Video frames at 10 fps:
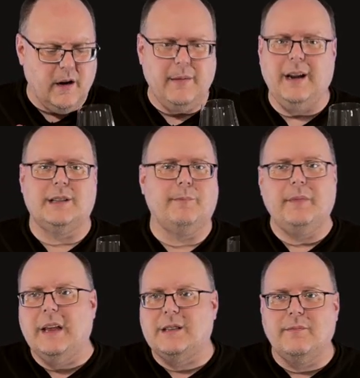I mean, it's
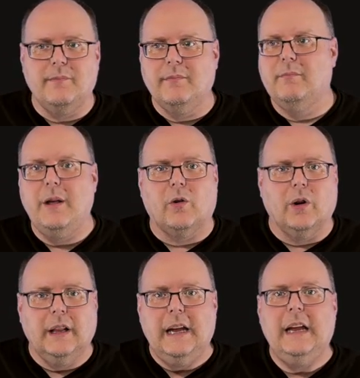it's
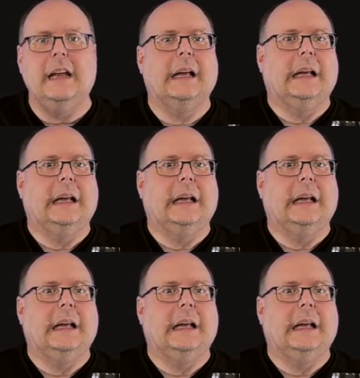minerally,